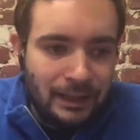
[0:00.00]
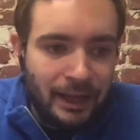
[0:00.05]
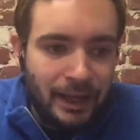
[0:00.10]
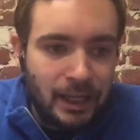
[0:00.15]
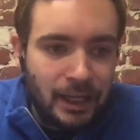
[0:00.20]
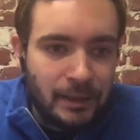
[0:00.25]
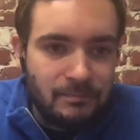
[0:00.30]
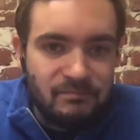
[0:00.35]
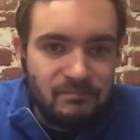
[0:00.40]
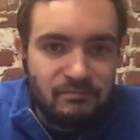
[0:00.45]
within
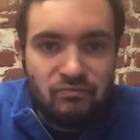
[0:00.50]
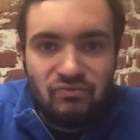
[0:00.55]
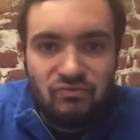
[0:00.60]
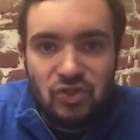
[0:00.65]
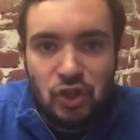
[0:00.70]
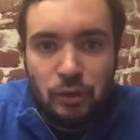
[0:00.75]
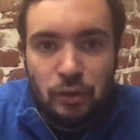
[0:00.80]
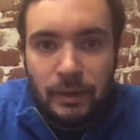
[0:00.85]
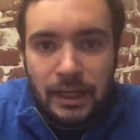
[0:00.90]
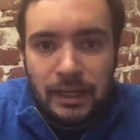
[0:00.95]

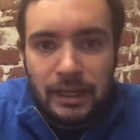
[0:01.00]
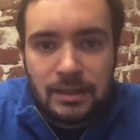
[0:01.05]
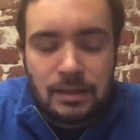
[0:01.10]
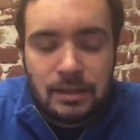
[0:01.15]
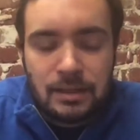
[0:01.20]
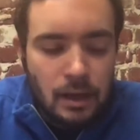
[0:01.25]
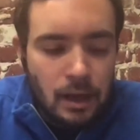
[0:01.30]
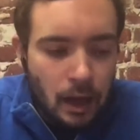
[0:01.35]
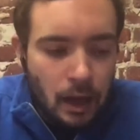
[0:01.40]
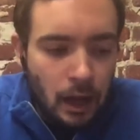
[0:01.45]
2
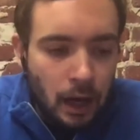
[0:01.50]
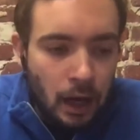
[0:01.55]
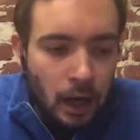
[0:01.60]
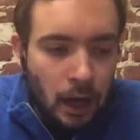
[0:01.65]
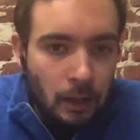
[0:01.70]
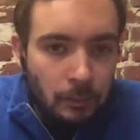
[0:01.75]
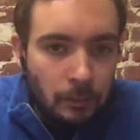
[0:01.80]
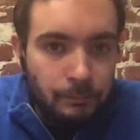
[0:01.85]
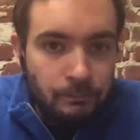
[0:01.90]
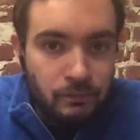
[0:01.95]
minutes. Do
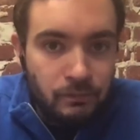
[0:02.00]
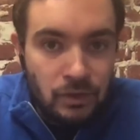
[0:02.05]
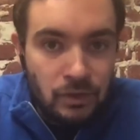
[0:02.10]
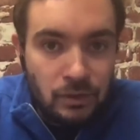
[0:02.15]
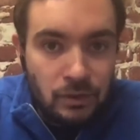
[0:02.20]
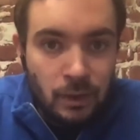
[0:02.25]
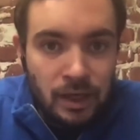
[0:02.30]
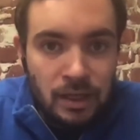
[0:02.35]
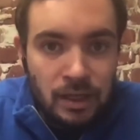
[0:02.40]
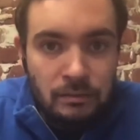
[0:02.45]

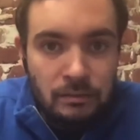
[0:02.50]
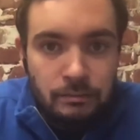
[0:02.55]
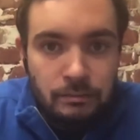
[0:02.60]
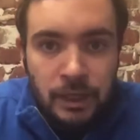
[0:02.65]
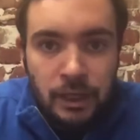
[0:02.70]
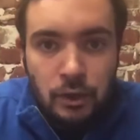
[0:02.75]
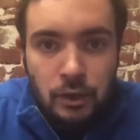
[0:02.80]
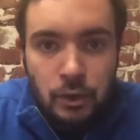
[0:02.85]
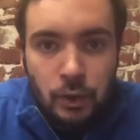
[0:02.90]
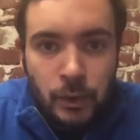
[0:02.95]
you want
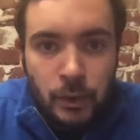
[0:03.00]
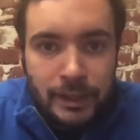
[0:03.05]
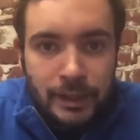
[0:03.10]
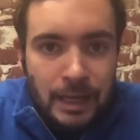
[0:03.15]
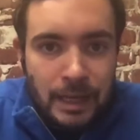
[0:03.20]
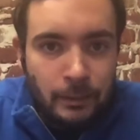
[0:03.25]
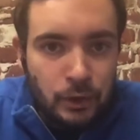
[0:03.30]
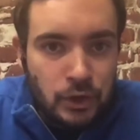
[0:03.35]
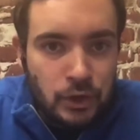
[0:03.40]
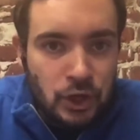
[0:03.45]
me to do a quick
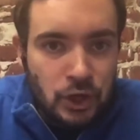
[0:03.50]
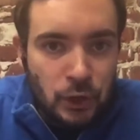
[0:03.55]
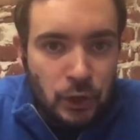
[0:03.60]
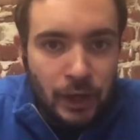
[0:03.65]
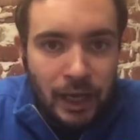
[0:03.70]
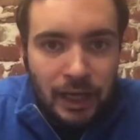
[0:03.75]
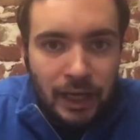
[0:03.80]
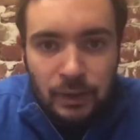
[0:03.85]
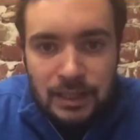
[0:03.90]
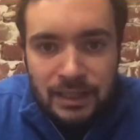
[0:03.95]
demo and show you
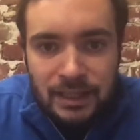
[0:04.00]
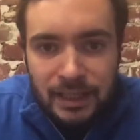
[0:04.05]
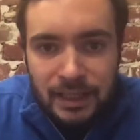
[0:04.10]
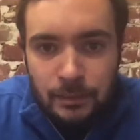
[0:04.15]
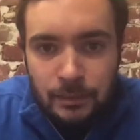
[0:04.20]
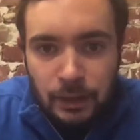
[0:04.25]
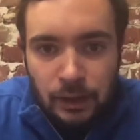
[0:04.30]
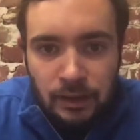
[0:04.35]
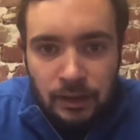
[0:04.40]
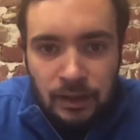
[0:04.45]
kind of what it's like
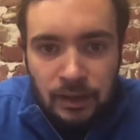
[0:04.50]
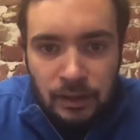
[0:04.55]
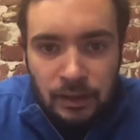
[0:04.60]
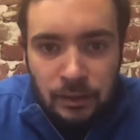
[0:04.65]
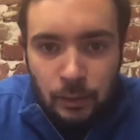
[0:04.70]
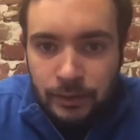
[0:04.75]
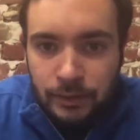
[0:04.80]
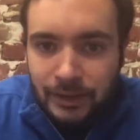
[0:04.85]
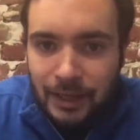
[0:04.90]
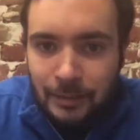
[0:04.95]
to build
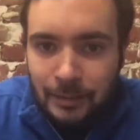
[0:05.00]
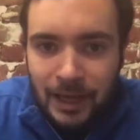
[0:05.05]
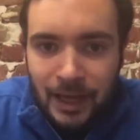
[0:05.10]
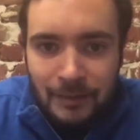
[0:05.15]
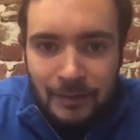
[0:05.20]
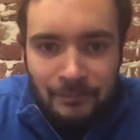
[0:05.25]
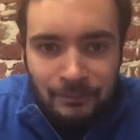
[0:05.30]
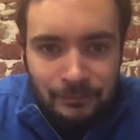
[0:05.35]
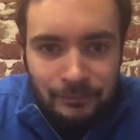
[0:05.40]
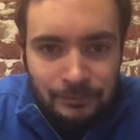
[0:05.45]
an
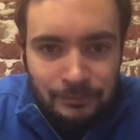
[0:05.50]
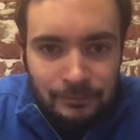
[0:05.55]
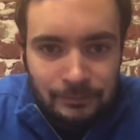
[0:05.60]
API?